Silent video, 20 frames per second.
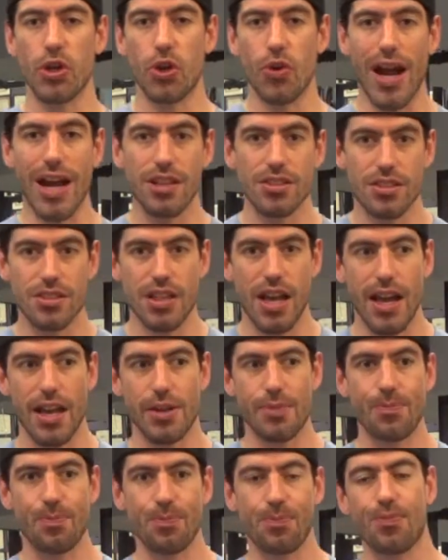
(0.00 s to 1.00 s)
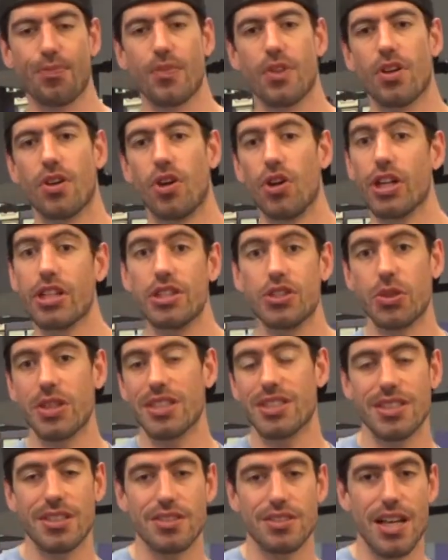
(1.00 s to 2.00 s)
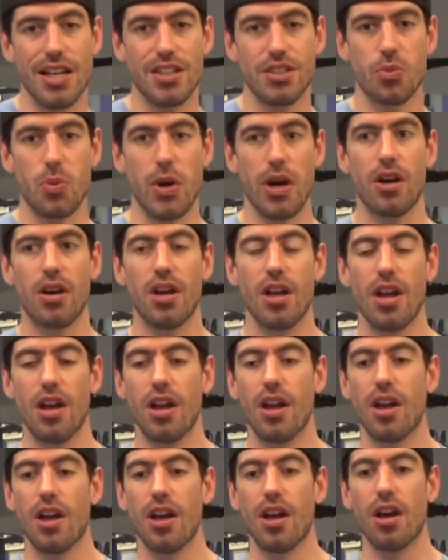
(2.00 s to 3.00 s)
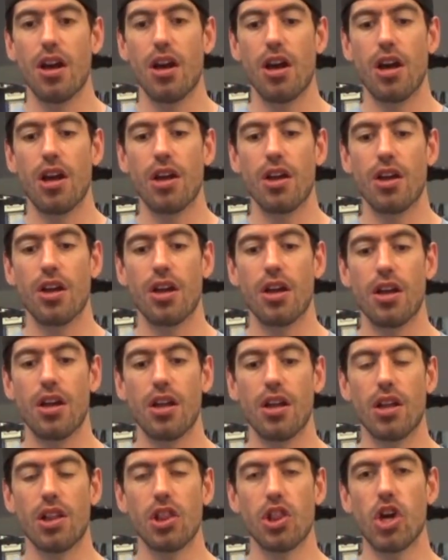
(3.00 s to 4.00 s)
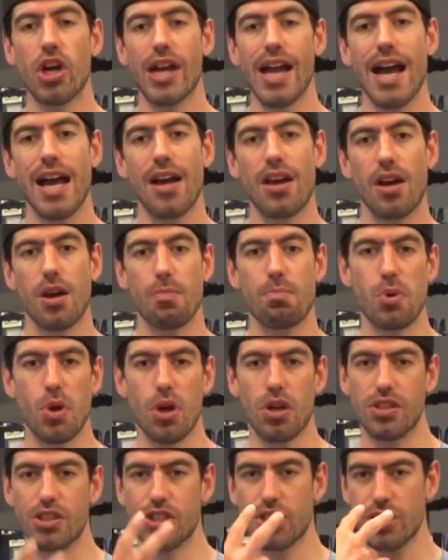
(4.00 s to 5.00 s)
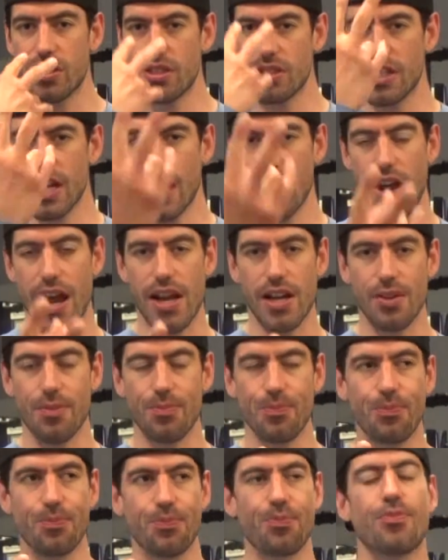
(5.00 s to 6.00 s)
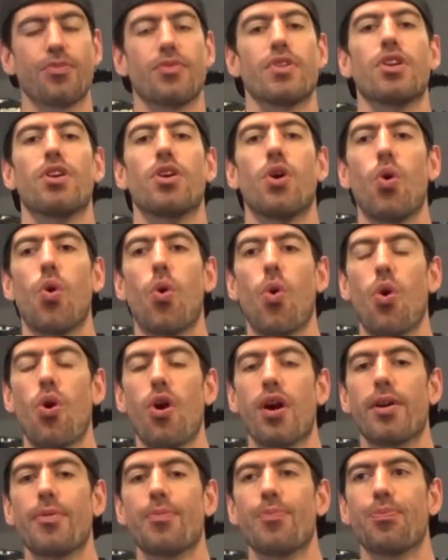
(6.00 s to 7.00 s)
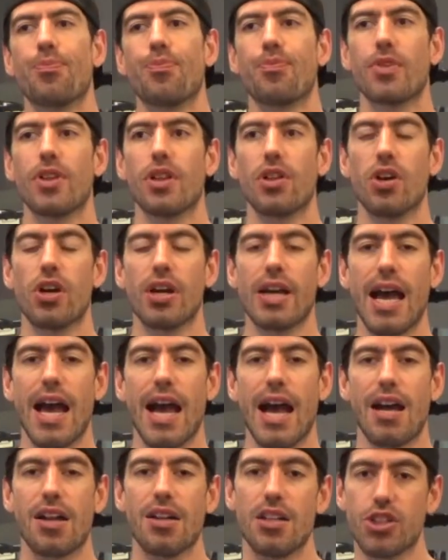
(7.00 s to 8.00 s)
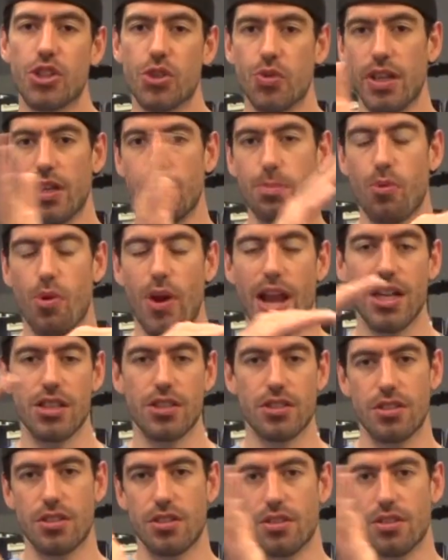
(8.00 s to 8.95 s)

you're outside, you can do this inside as well. Look at a bird, just stare at it, or look at a tree branch